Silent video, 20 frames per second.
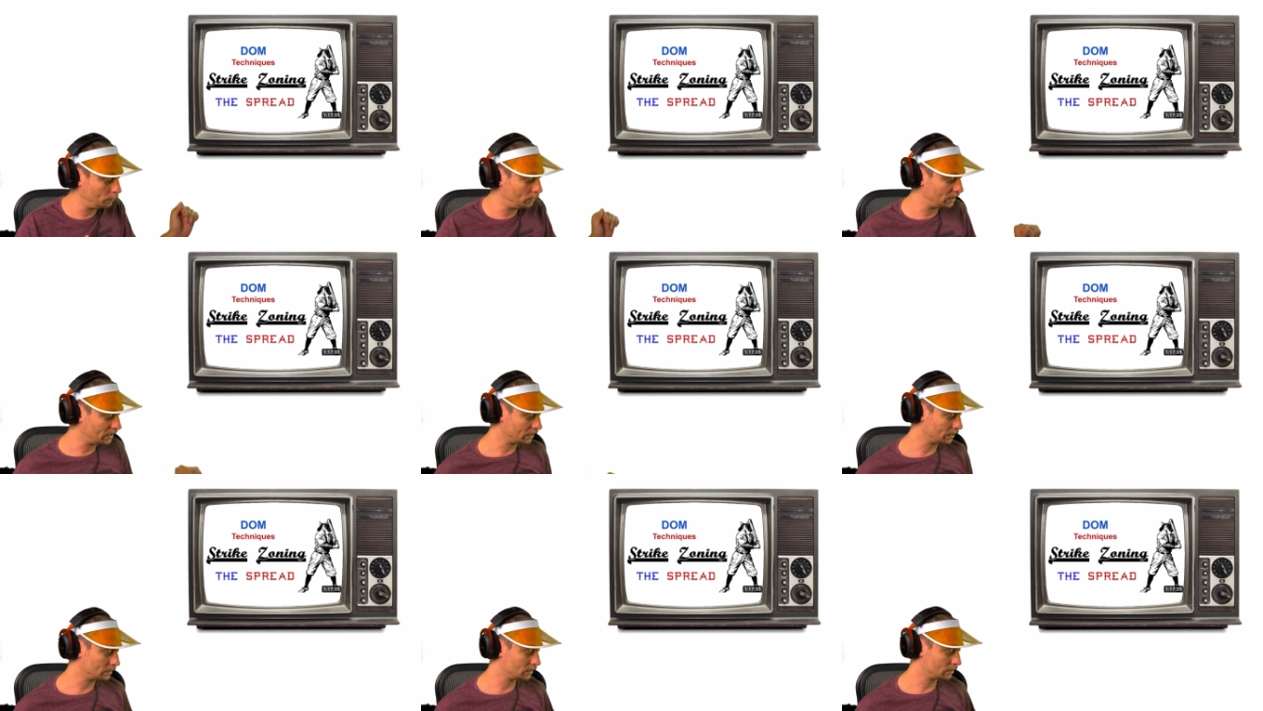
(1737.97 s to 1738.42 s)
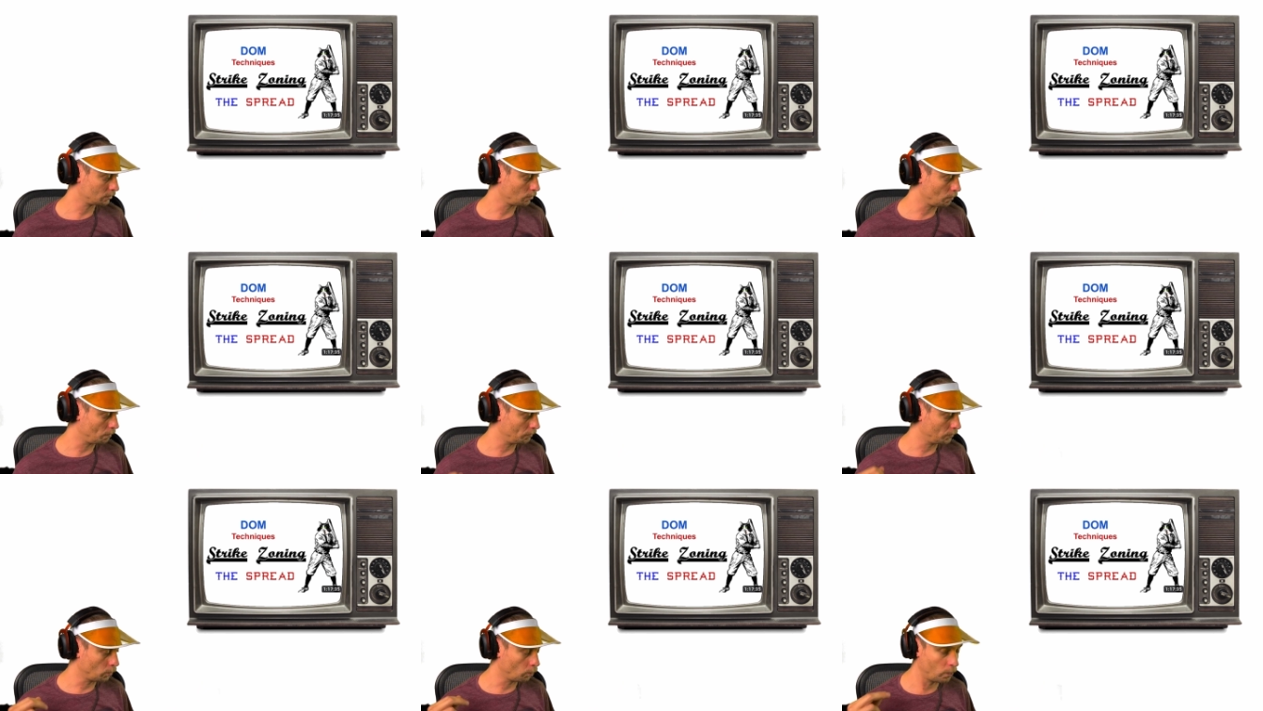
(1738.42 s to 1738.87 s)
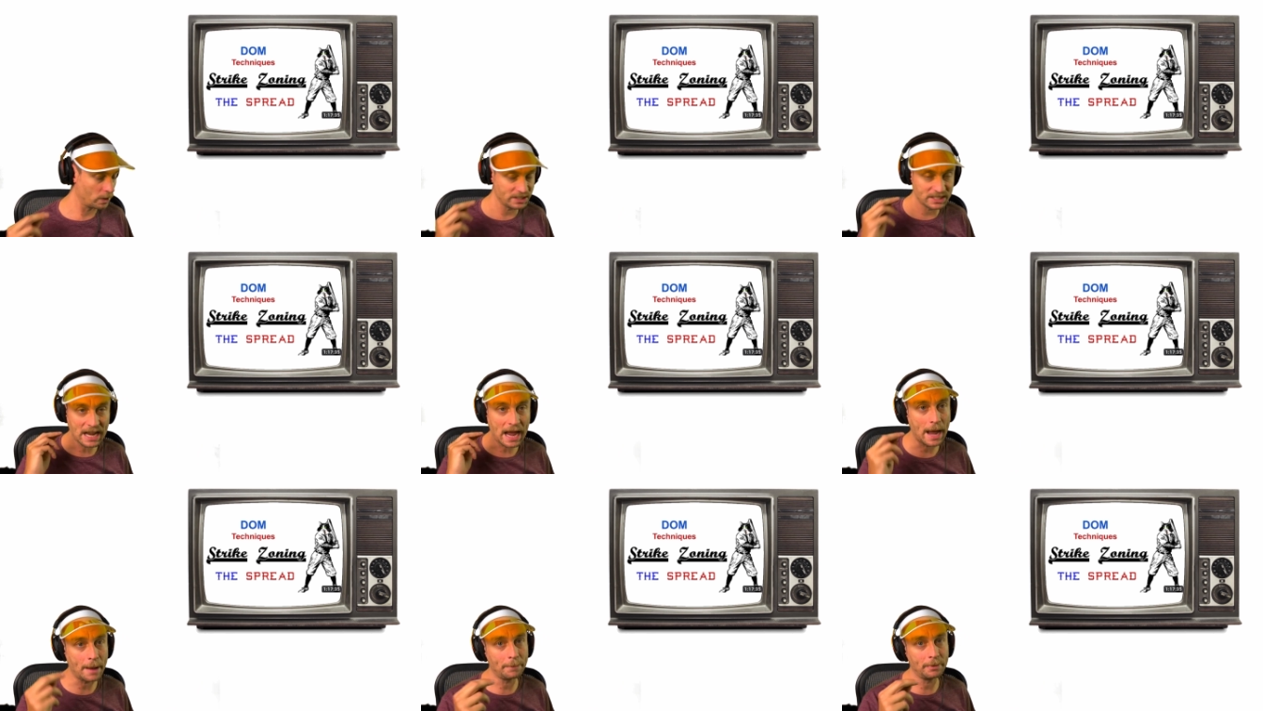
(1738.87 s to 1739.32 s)
because what's
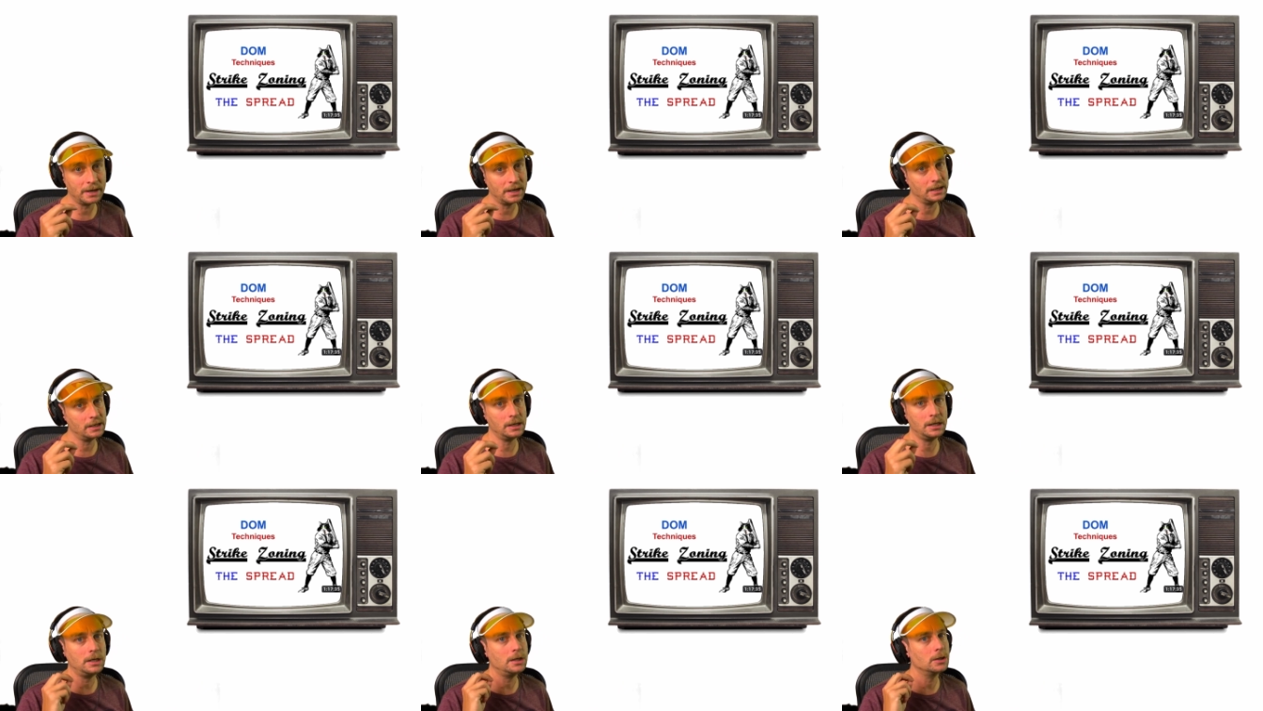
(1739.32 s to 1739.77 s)
happening here